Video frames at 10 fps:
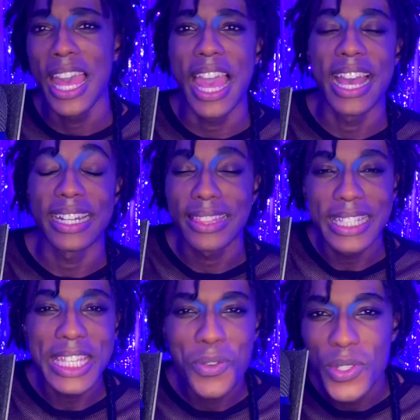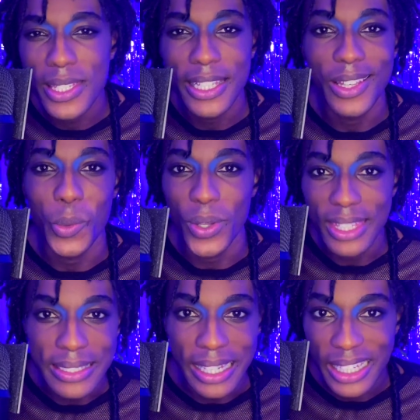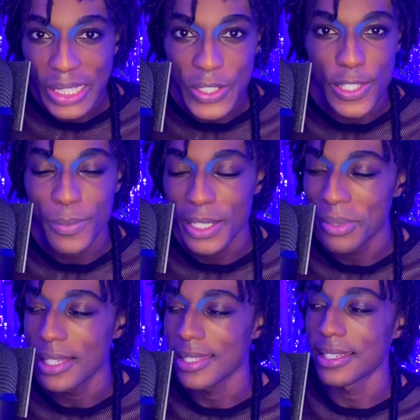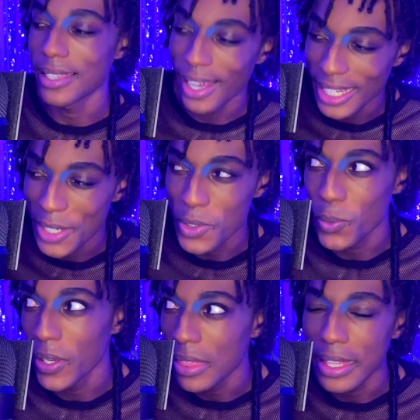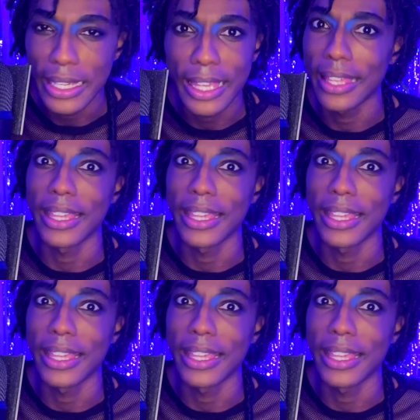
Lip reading: and I think he was like with a date or something because the guy he was with like